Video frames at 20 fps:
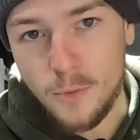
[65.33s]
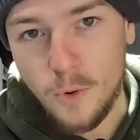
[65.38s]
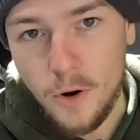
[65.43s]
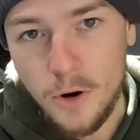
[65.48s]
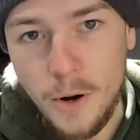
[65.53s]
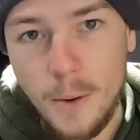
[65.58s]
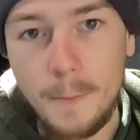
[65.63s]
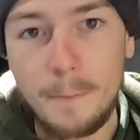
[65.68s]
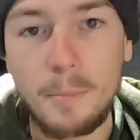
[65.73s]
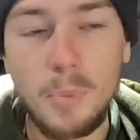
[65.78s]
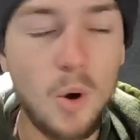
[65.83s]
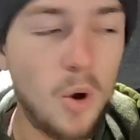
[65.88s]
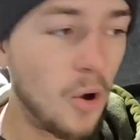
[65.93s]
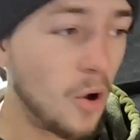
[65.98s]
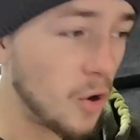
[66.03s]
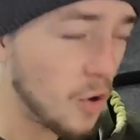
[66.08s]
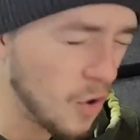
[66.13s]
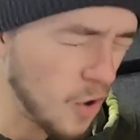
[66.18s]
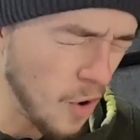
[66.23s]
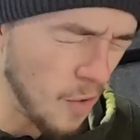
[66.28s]
one, but
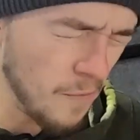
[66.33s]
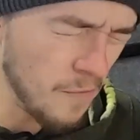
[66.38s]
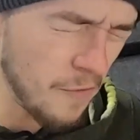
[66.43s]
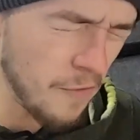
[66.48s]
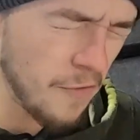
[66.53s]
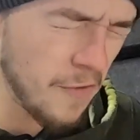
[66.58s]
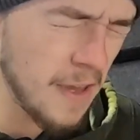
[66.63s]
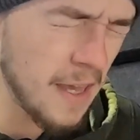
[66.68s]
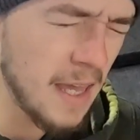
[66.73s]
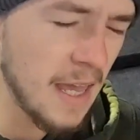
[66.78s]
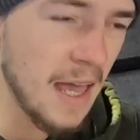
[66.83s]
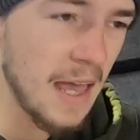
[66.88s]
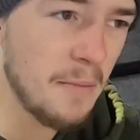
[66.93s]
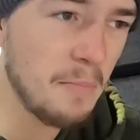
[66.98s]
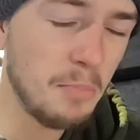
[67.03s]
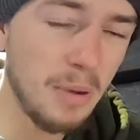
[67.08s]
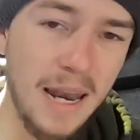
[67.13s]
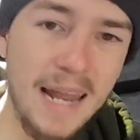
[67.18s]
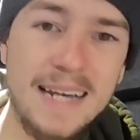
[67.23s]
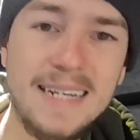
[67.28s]
comfy
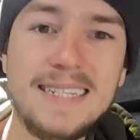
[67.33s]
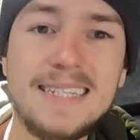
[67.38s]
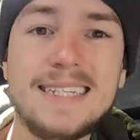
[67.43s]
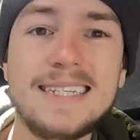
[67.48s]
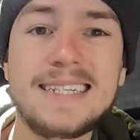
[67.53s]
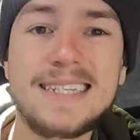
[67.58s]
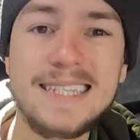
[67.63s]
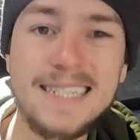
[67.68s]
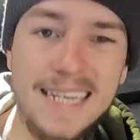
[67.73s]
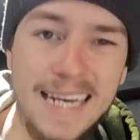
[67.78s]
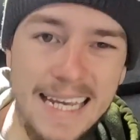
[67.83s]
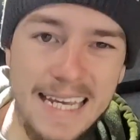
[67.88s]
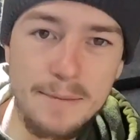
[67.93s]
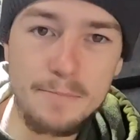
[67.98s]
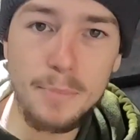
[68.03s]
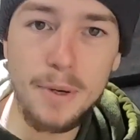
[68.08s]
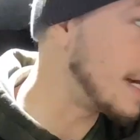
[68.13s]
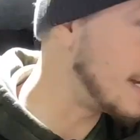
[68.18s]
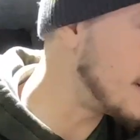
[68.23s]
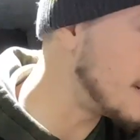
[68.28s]
place to
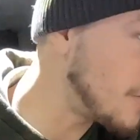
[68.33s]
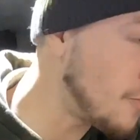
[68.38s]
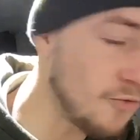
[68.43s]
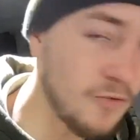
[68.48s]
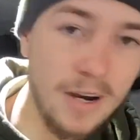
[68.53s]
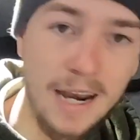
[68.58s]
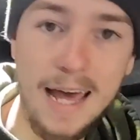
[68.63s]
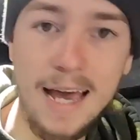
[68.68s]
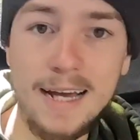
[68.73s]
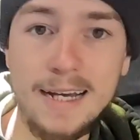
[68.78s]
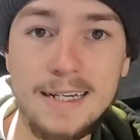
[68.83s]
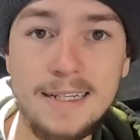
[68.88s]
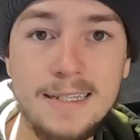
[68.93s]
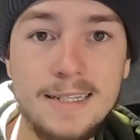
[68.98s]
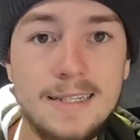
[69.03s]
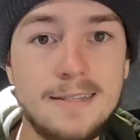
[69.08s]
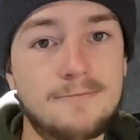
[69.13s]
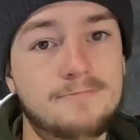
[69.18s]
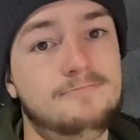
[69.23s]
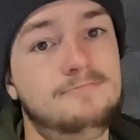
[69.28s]
sleep and
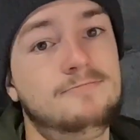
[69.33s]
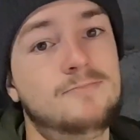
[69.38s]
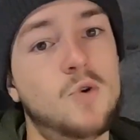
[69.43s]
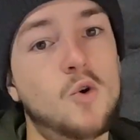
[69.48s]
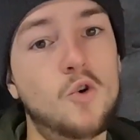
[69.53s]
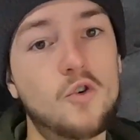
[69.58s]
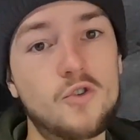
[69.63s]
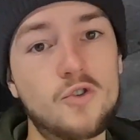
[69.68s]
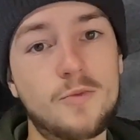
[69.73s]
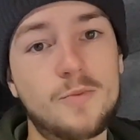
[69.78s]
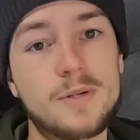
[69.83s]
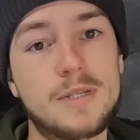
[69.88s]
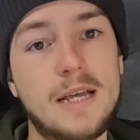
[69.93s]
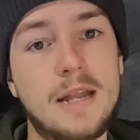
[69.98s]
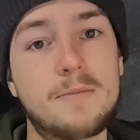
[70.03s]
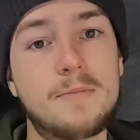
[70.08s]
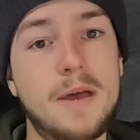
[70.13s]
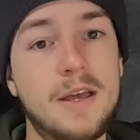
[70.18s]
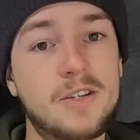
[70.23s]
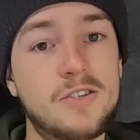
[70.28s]
relax
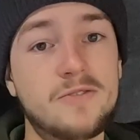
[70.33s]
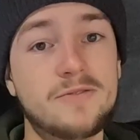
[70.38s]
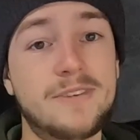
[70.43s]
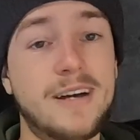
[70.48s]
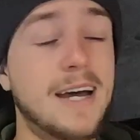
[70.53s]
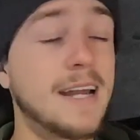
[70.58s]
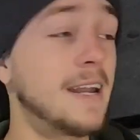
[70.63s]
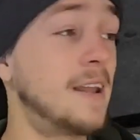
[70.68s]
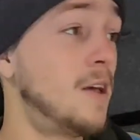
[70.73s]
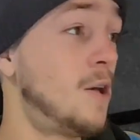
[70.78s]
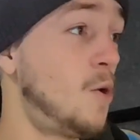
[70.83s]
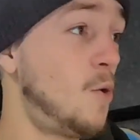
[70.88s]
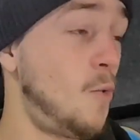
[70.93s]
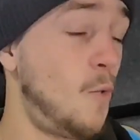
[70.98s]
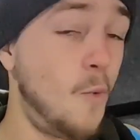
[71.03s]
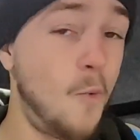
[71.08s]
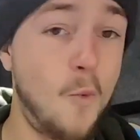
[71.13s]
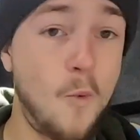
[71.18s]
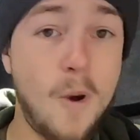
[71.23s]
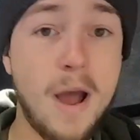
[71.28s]
100% makes your van
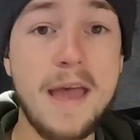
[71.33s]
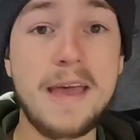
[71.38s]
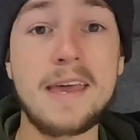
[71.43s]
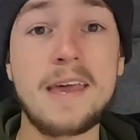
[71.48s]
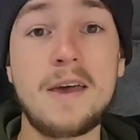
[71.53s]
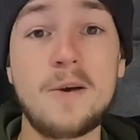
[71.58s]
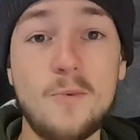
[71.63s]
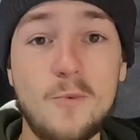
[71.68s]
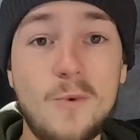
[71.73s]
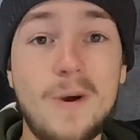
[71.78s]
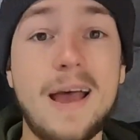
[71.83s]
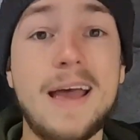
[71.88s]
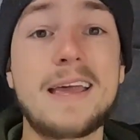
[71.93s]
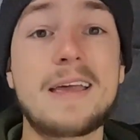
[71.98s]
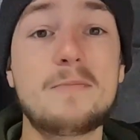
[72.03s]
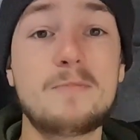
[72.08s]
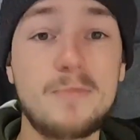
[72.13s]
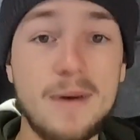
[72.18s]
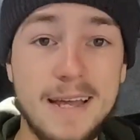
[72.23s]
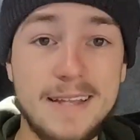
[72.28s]
way
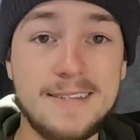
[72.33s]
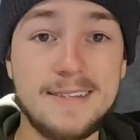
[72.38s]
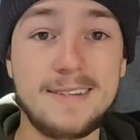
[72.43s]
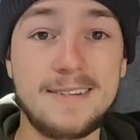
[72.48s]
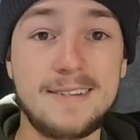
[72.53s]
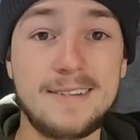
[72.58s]
better.